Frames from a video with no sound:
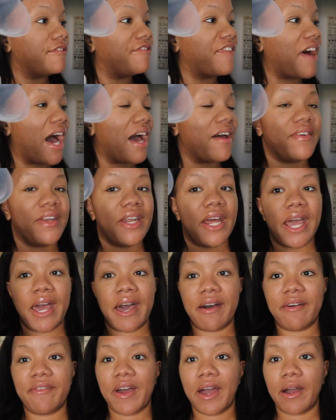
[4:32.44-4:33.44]

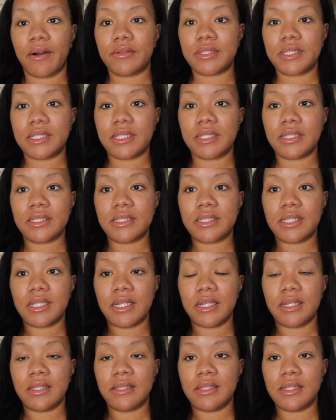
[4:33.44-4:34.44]
5.5 ounces
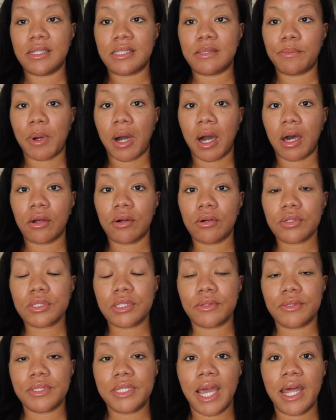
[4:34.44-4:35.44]
in this bottle.
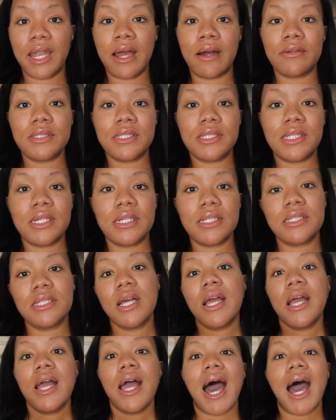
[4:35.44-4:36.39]
So 10 ounces.